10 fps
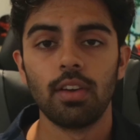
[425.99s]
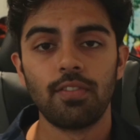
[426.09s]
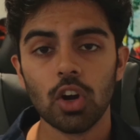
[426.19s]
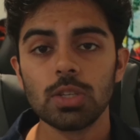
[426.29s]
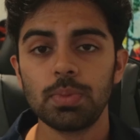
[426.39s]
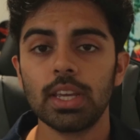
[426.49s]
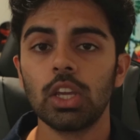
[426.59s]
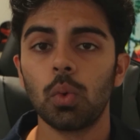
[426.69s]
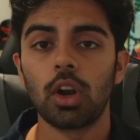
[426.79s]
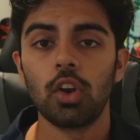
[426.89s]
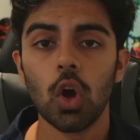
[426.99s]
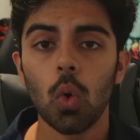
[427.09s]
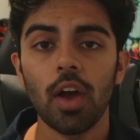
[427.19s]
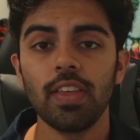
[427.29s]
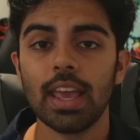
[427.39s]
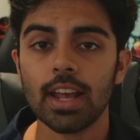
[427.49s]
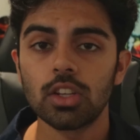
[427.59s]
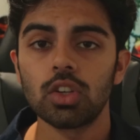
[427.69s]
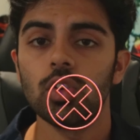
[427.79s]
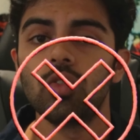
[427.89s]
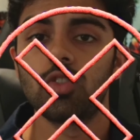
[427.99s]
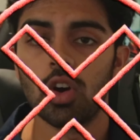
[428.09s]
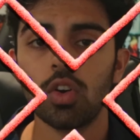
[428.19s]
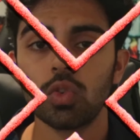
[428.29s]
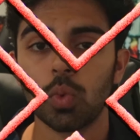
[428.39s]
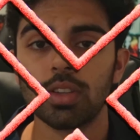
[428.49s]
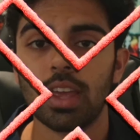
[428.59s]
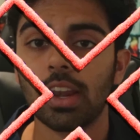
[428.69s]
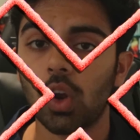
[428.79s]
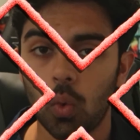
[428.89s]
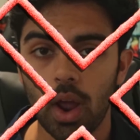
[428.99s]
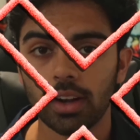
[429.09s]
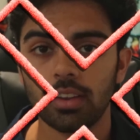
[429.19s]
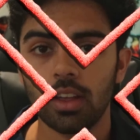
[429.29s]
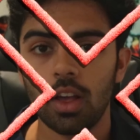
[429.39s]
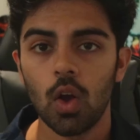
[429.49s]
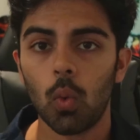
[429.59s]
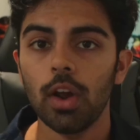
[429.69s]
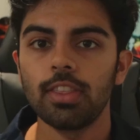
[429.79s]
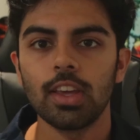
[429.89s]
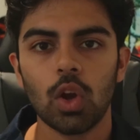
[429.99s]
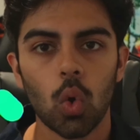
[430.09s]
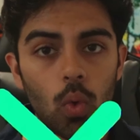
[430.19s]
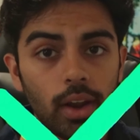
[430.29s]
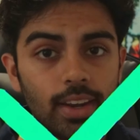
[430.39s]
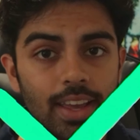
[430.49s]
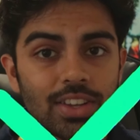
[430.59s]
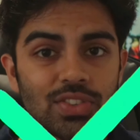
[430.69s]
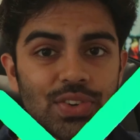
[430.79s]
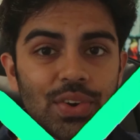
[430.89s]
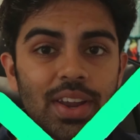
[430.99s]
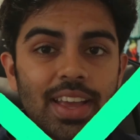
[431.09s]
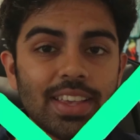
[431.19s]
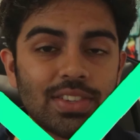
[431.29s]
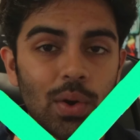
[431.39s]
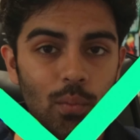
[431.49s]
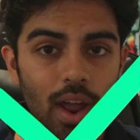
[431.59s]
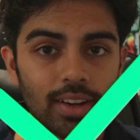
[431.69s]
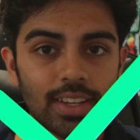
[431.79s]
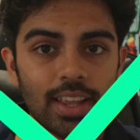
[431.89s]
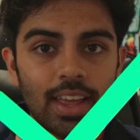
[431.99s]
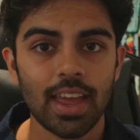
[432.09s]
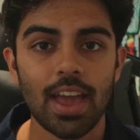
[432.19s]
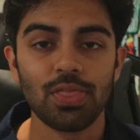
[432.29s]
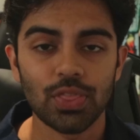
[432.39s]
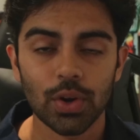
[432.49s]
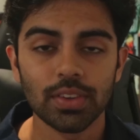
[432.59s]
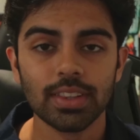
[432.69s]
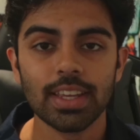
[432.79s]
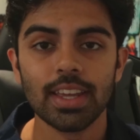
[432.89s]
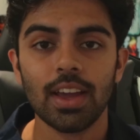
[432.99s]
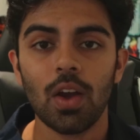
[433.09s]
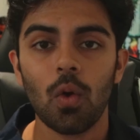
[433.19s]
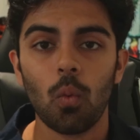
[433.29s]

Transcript: The first being, you want to know why the answer you chose was incorrect, why the correct answer is correct, and thirdly,